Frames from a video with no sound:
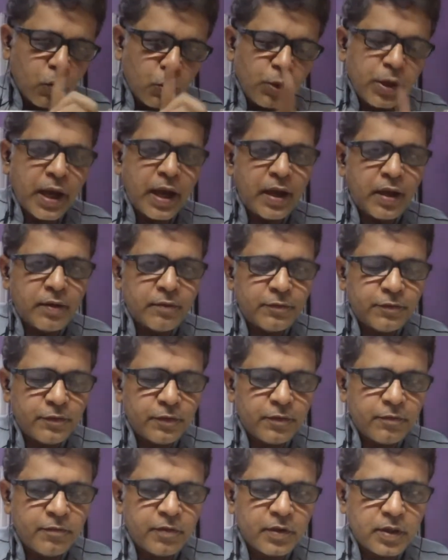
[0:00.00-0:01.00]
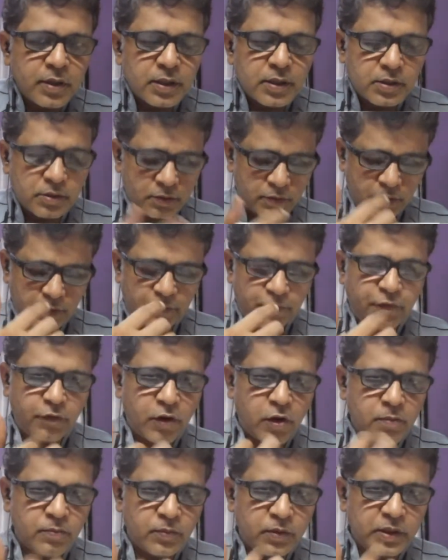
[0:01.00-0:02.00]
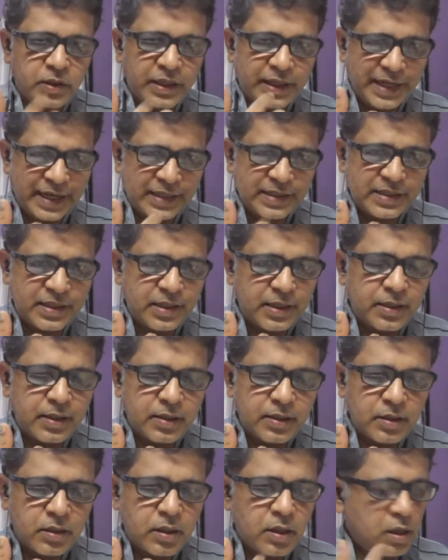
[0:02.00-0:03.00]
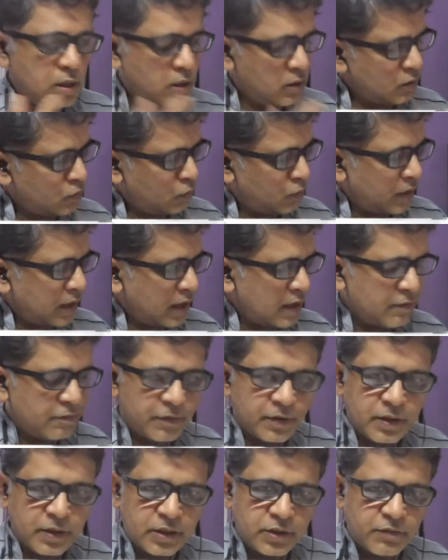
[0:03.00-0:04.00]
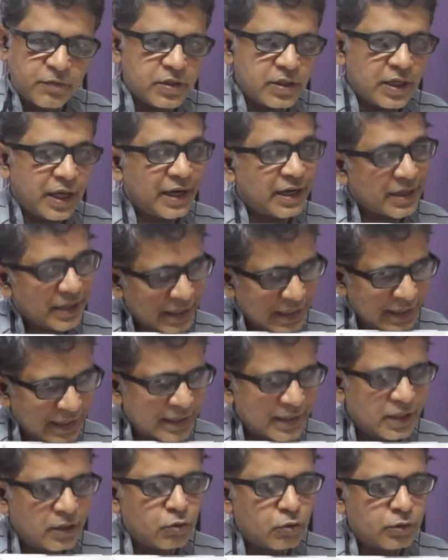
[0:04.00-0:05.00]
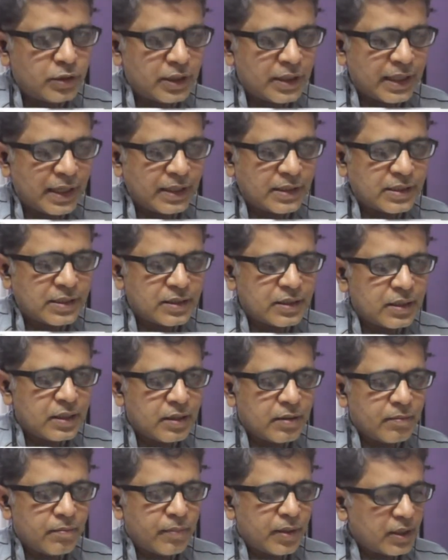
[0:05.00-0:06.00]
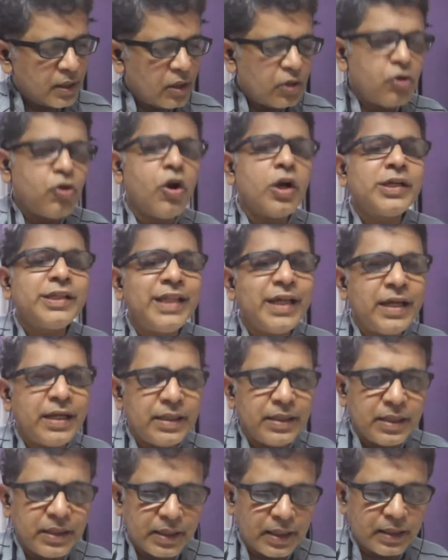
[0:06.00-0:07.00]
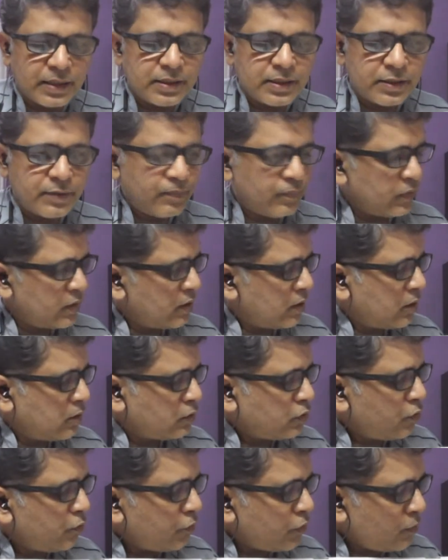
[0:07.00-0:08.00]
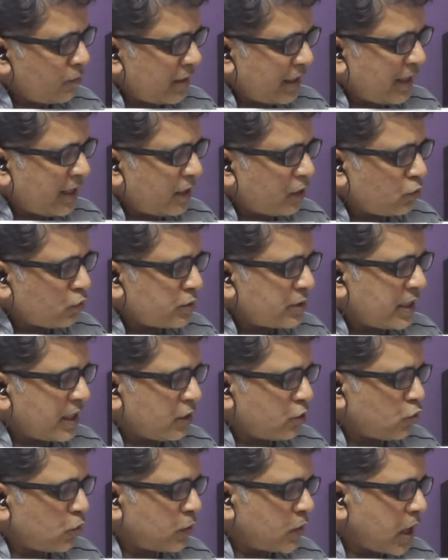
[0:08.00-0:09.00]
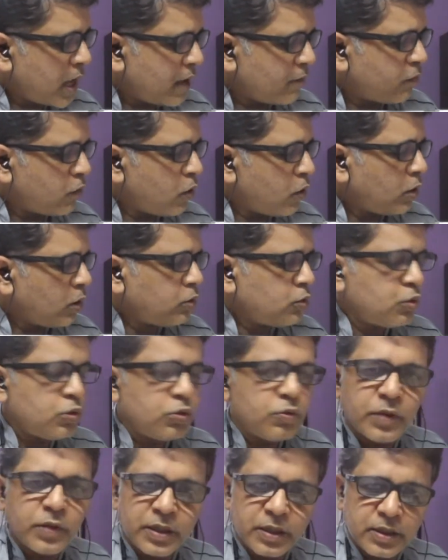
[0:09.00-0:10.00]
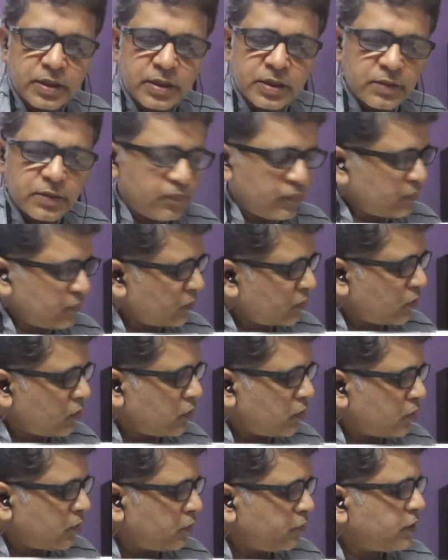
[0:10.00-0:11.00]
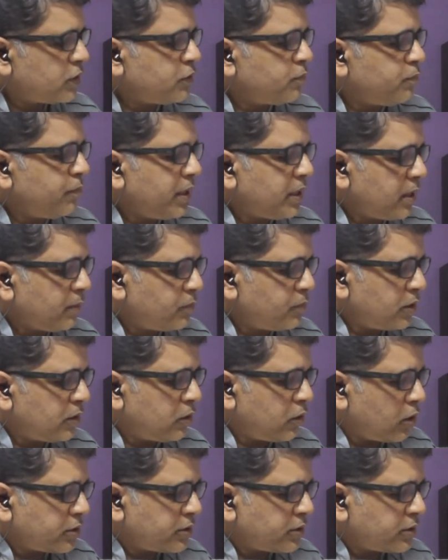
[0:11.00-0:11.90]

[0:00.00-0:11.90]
would have words from the text here, could have words which are related to the text but are not there in the text. So from A to Z, you will have all those words which make up the